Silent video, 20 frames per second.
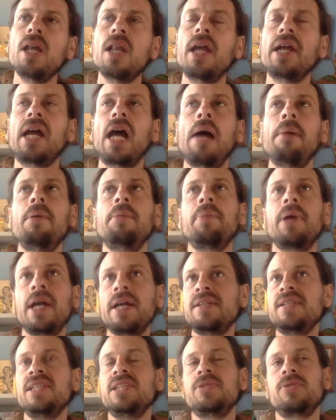Like, I'm a
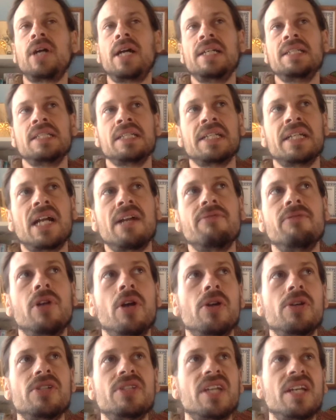Pisces rising, and I've
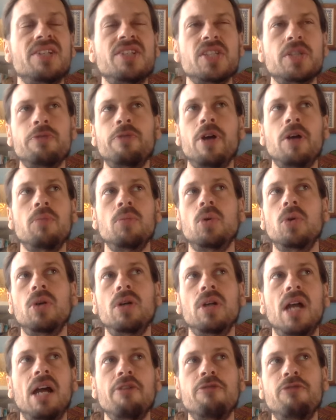noticed I just felt
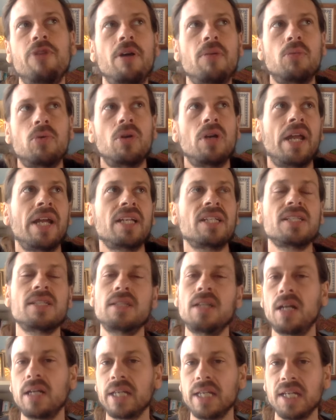more, like
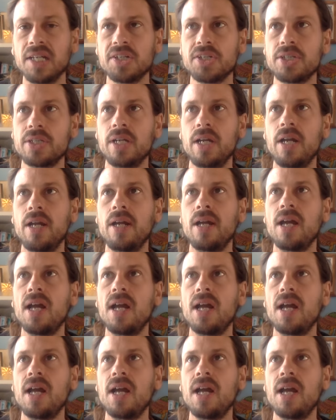sluggish